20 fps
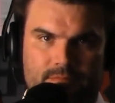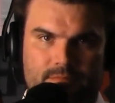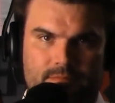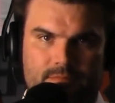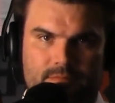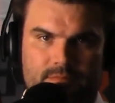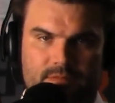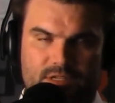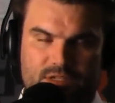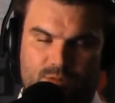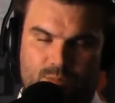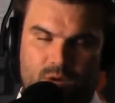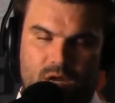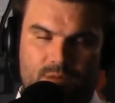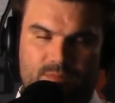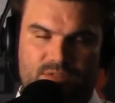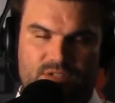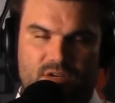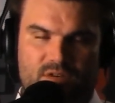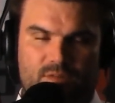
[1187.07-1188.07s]
This is
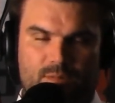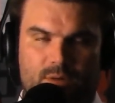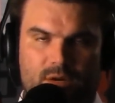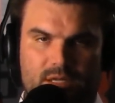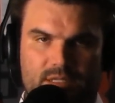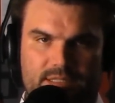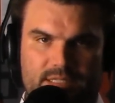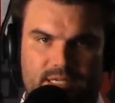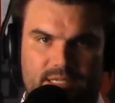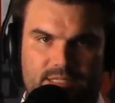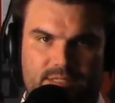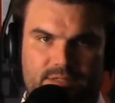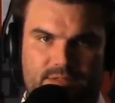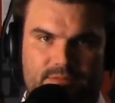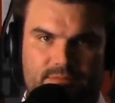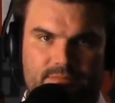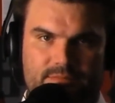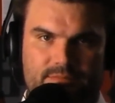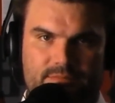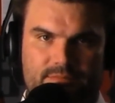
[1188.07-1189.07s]
Problem Solver Politics.
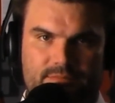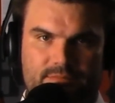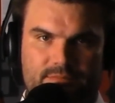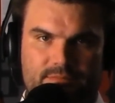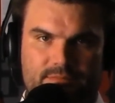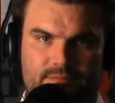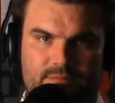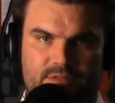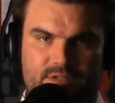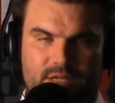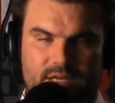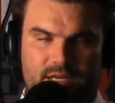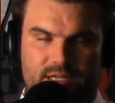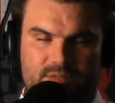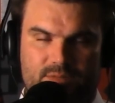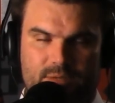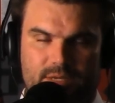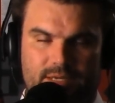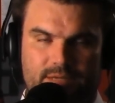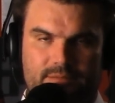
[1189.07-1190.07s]
See you
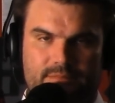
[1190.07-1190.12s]
next week.